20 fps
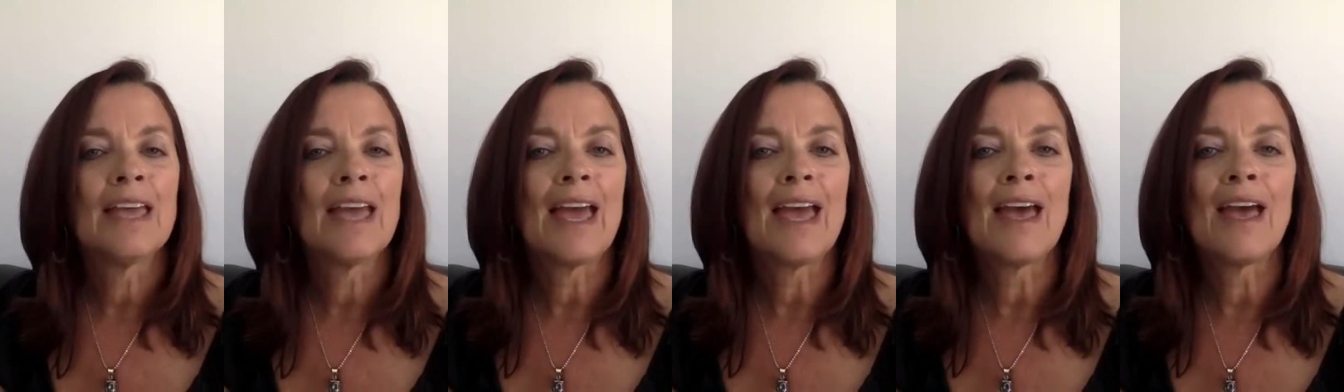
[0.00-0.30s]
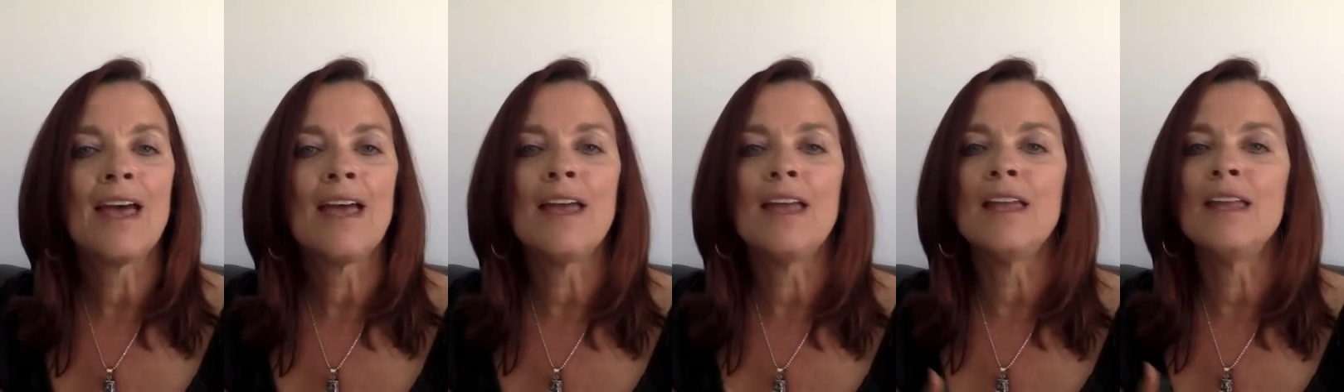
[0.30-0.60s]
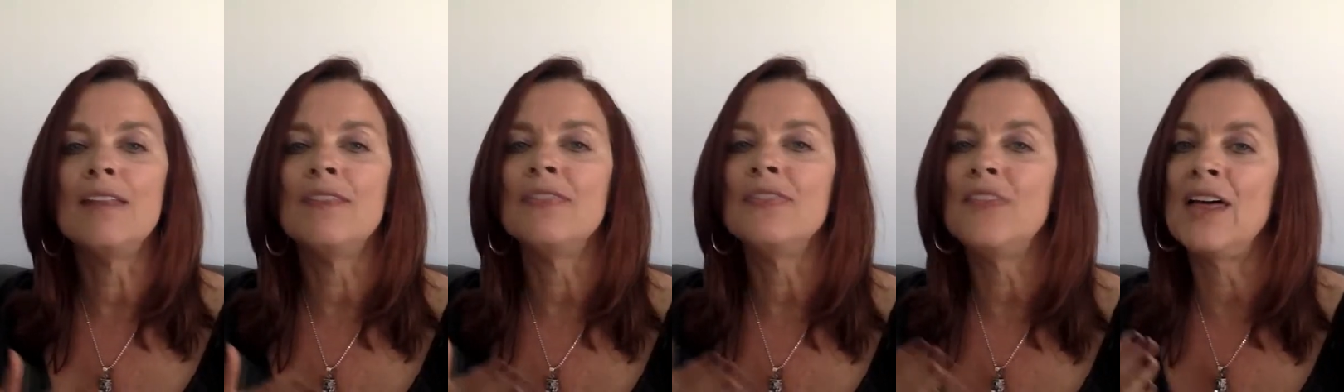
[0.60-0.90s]

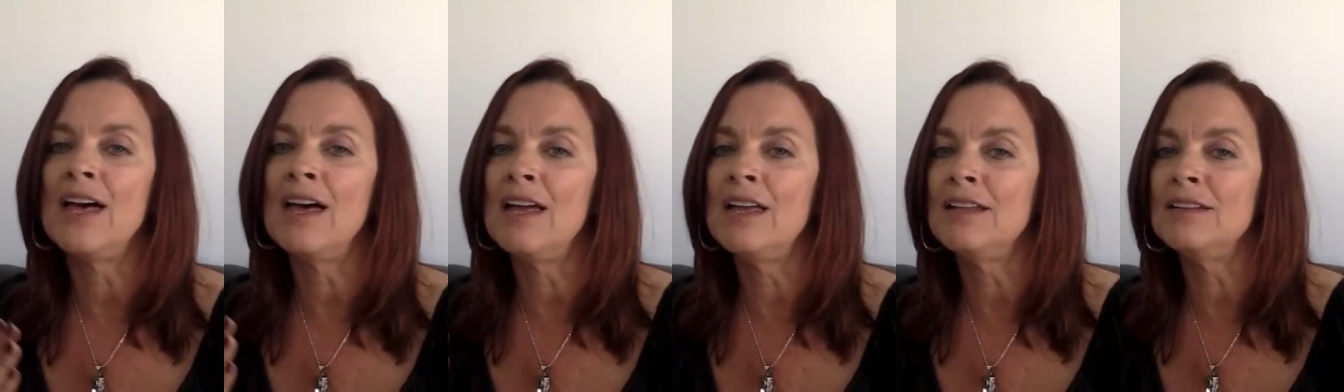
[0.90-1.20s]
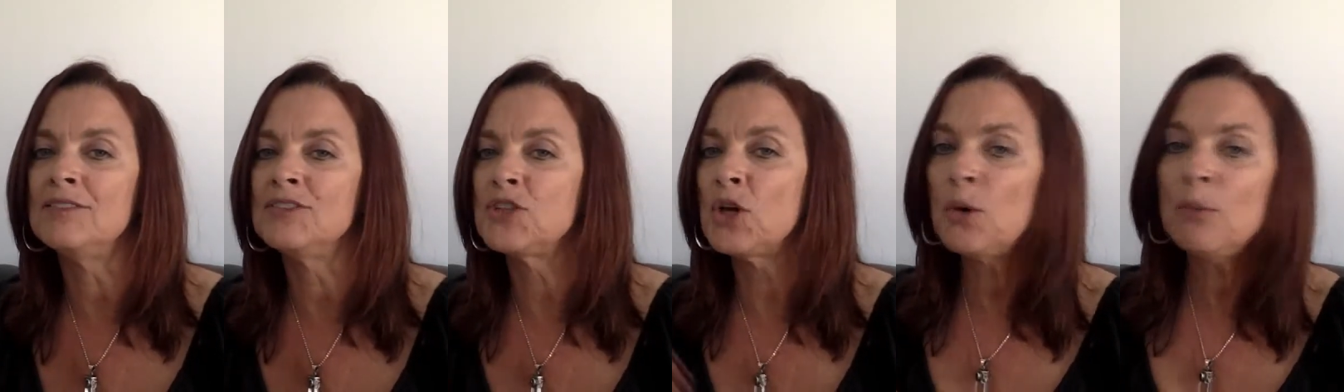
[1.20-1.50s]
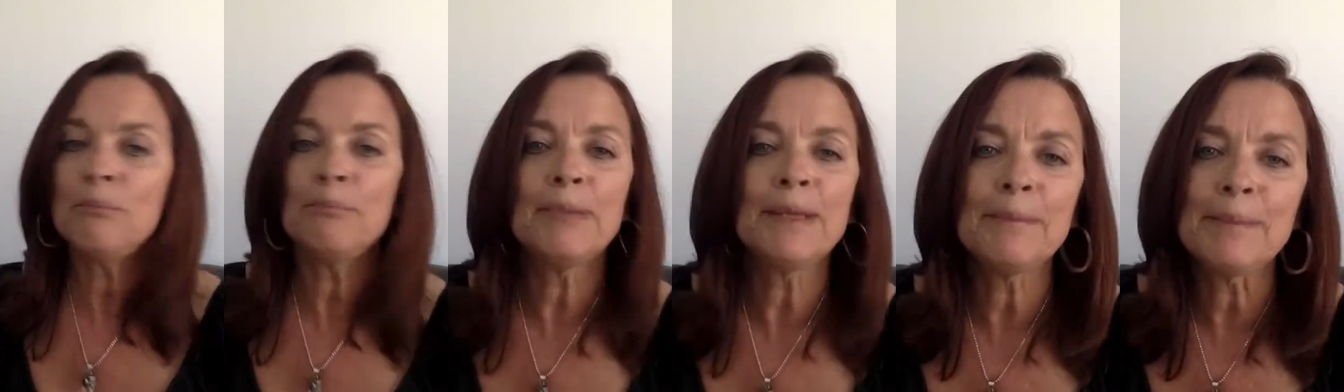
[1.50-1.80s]
and then
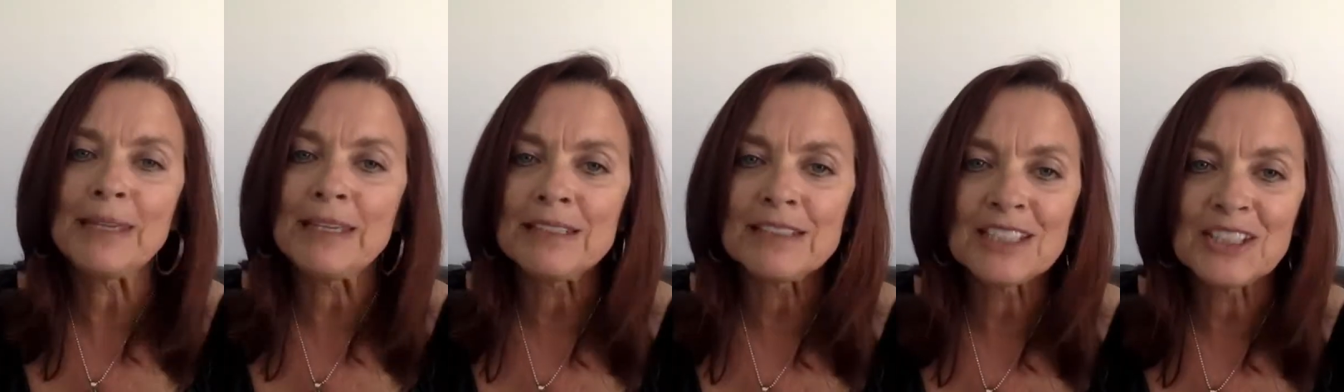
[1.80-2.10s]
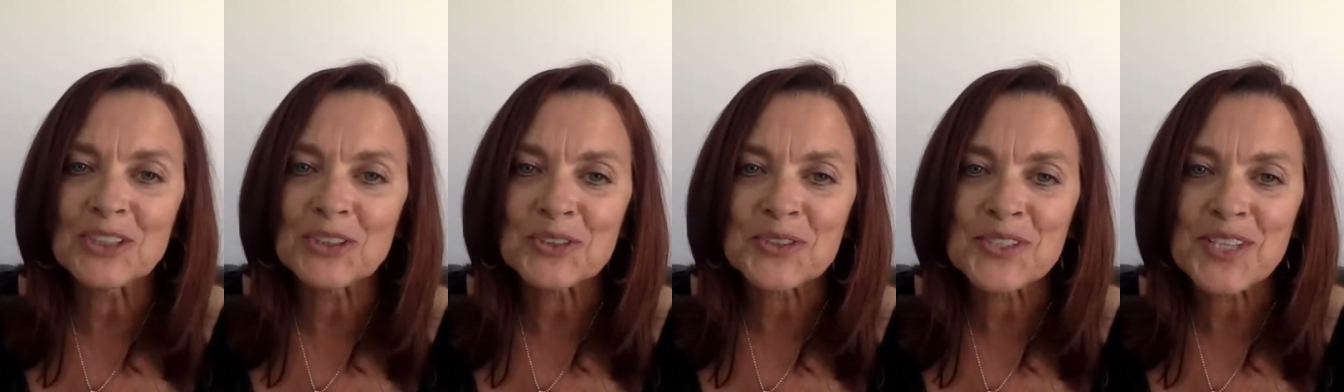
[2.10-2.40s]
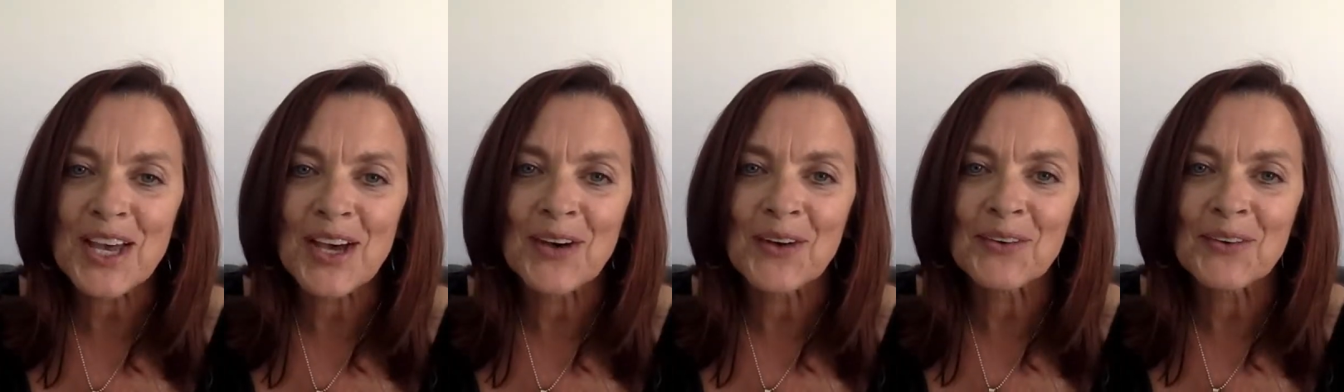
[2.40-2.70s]
don't be mean to
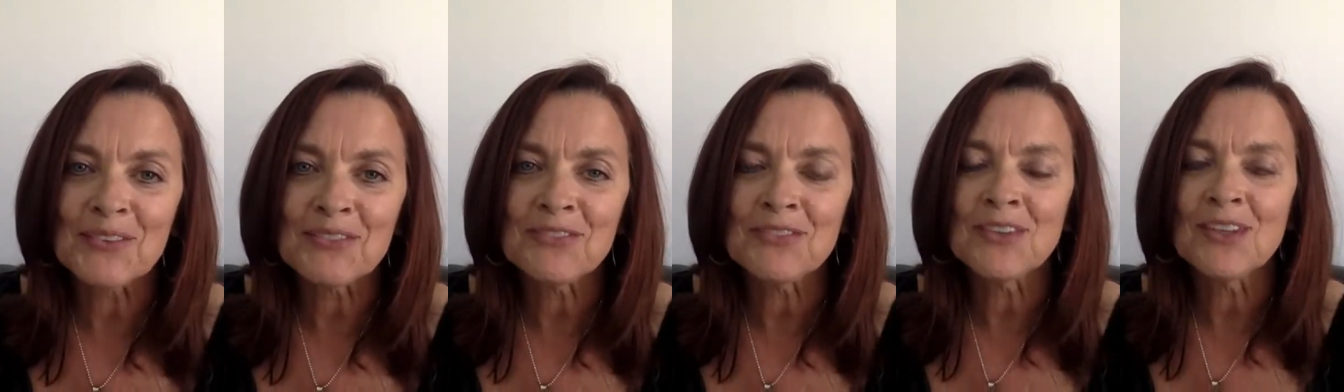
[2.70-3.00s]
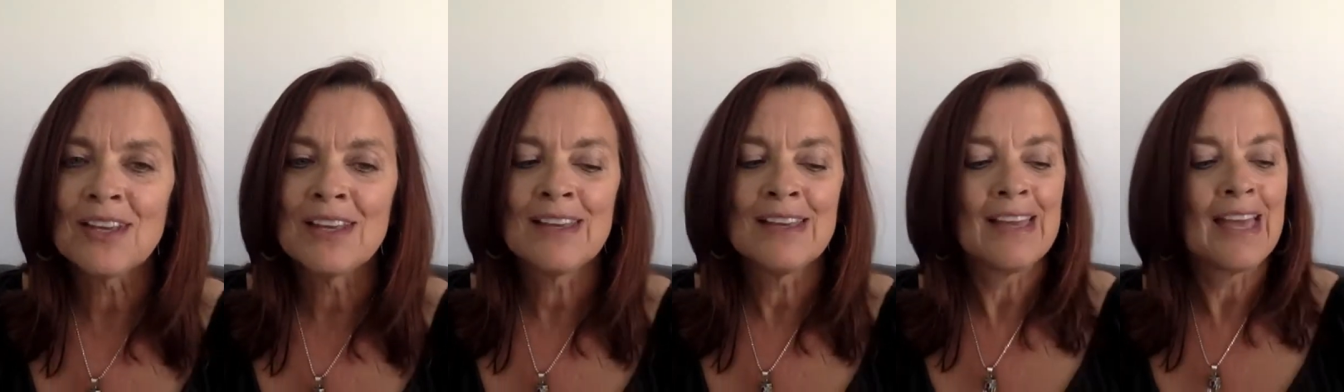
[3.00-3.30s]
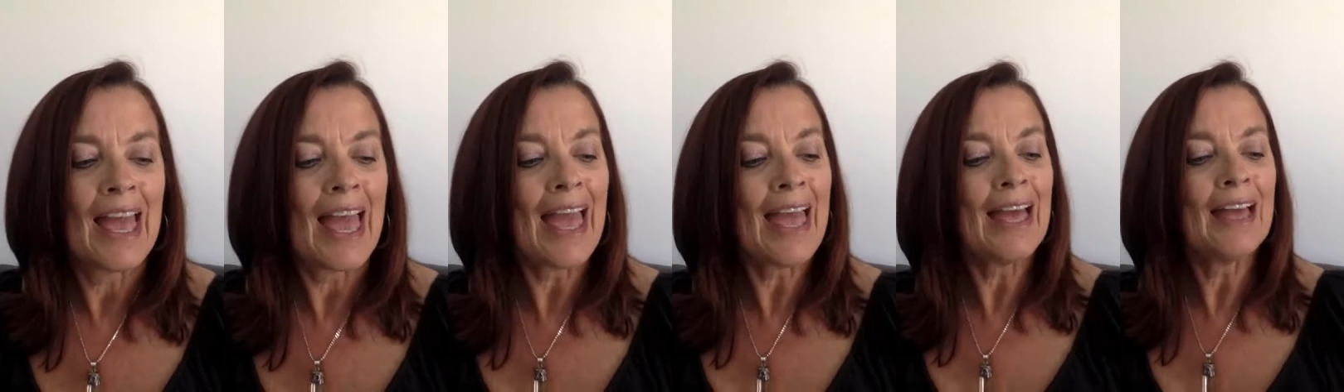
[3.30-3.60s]
yourself
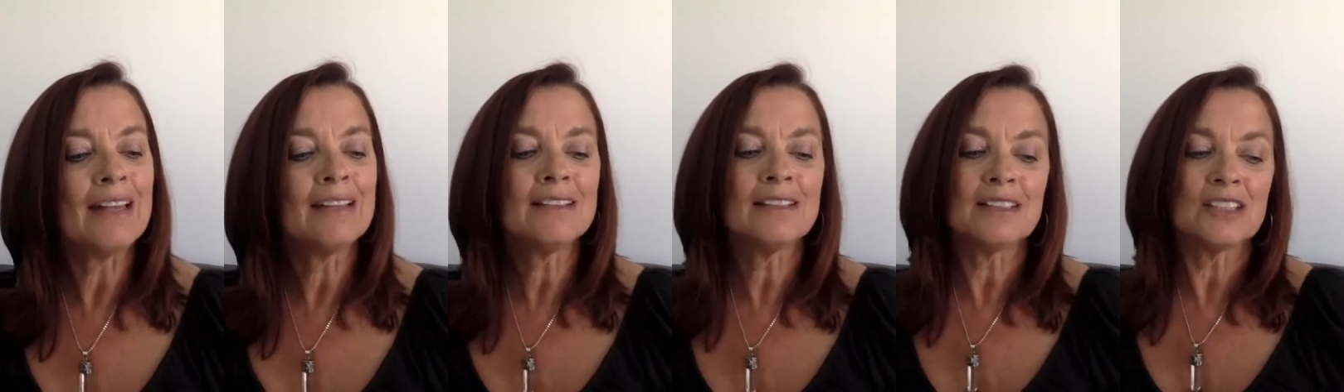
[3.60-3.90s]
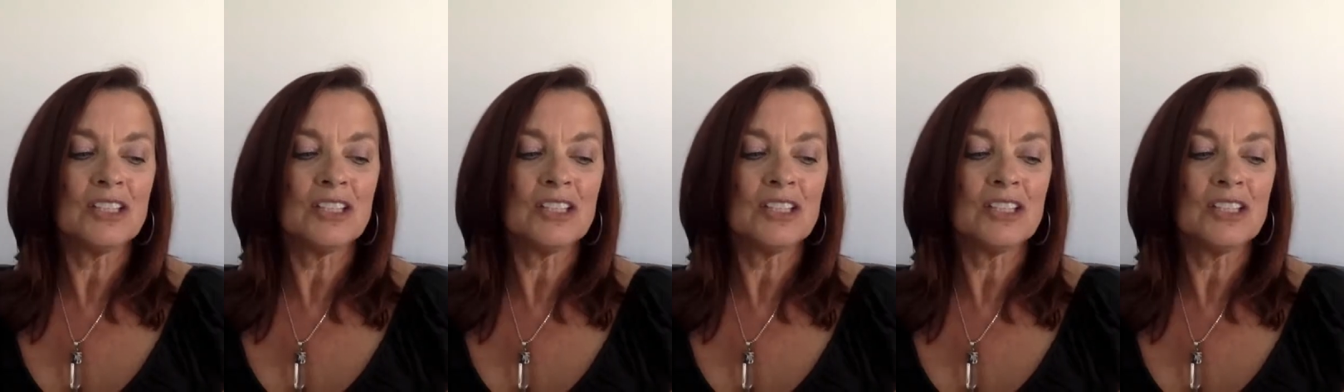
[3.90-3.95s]
and,